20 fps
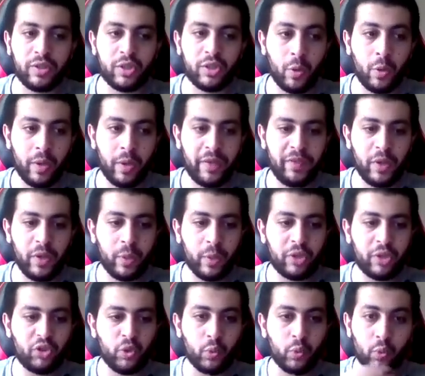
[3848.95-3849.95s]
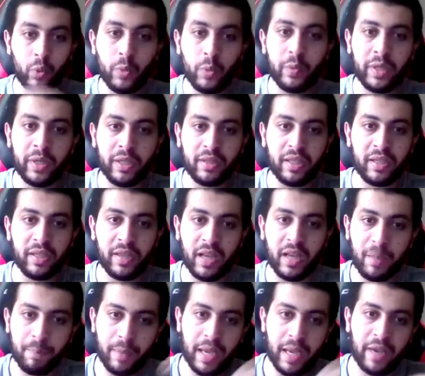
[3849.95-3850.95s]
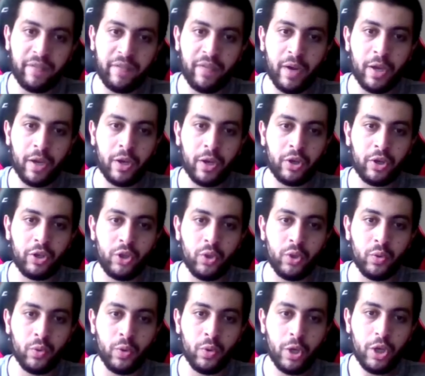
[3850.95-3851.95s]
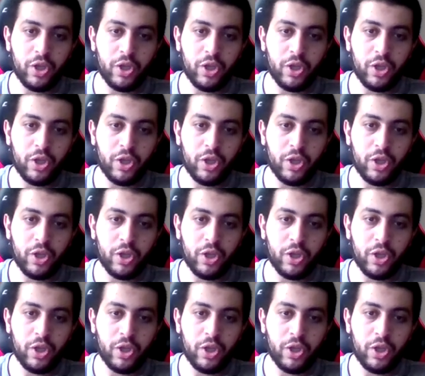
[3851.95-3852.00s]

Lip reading: So if you were to ruin it, it's gonna backfire on you.